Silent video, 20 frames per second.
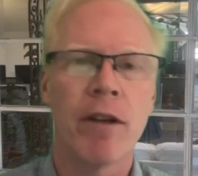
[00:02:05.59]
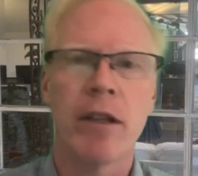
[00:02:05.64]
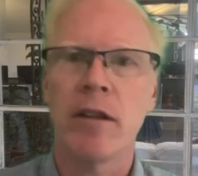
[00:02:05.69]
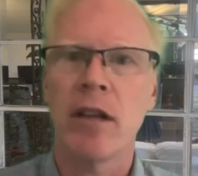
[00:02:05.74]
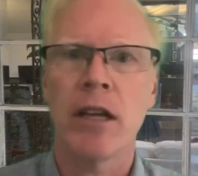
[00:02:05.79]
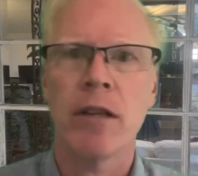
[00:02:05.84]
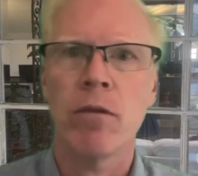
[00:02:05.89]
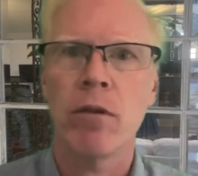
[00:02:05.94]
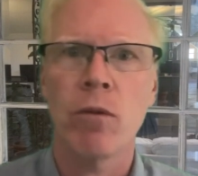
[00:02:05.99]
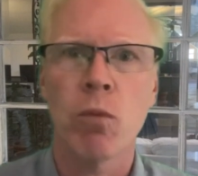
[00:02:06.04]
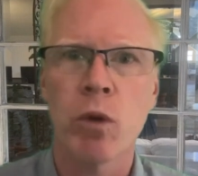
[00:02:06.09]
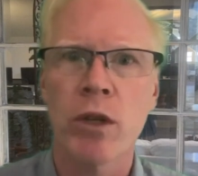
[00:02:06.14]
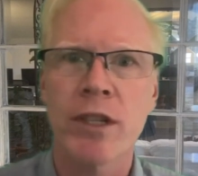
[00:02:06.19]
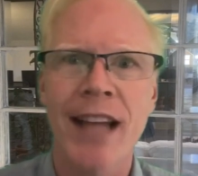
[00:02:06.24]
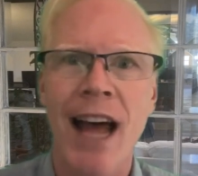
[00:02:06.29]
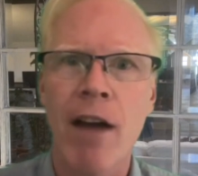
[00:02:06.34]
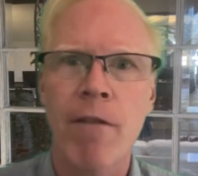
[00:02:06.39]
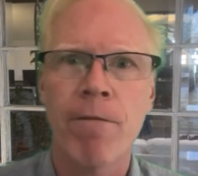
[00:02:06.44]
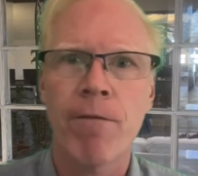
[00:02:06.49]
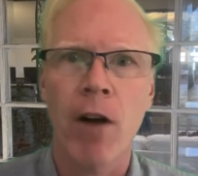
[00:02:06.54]
It, it was
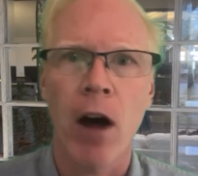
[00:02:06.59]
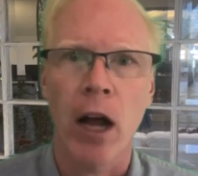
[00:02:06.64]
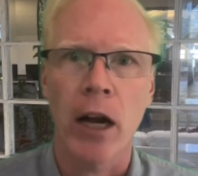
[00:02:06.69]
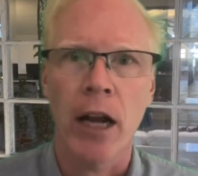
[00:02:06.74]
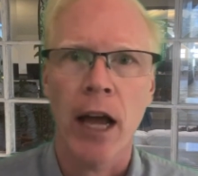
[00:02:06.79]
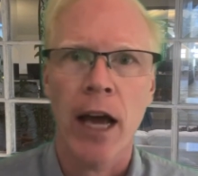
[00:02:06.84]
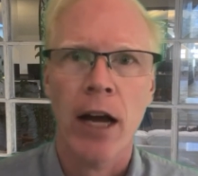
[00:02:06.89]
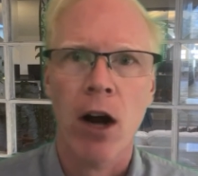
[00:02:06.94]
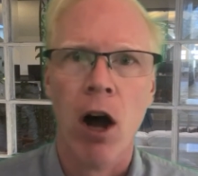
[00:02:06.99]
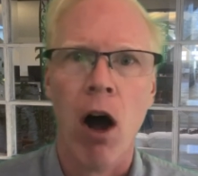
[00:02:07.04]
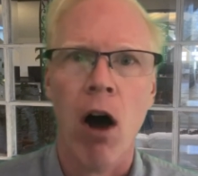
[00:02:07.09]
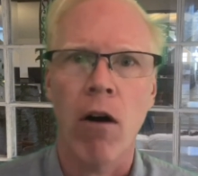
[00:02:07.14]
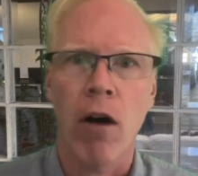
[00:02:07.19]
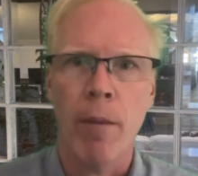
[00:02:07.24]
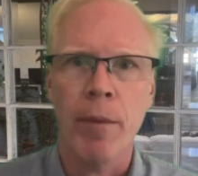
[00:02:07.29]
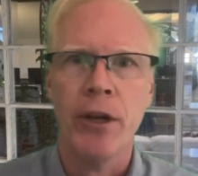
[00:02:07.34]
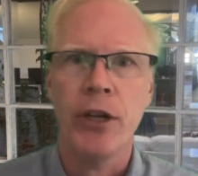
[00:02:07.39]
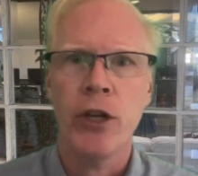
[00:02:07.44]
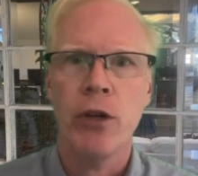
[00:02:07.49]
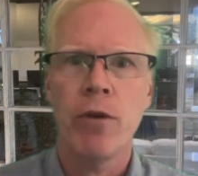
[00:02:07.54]
not fun at all. I
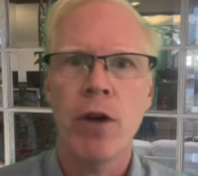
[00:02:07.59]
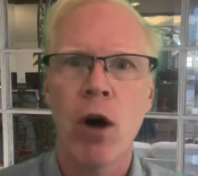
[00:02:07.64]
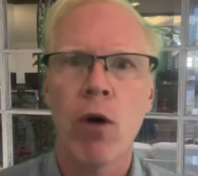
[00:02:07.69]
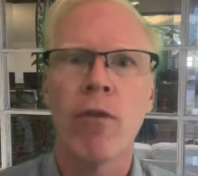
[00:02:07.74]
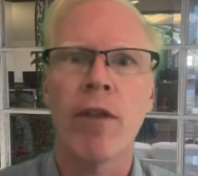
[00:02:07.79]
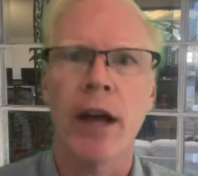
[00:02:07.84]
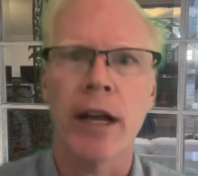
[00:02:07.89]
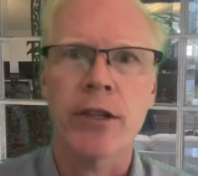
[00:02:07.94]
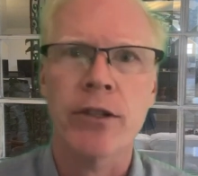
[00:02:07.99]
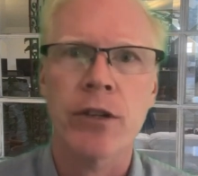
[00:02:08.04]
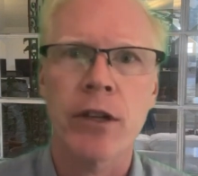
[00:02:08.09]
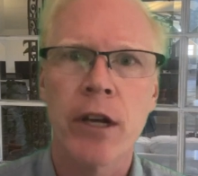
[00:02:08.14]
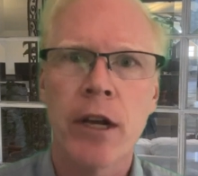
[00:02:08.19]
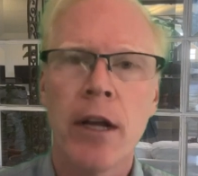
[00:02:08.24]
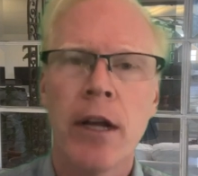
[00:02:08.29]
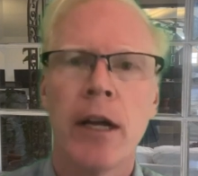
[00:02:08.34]
mean, you know this.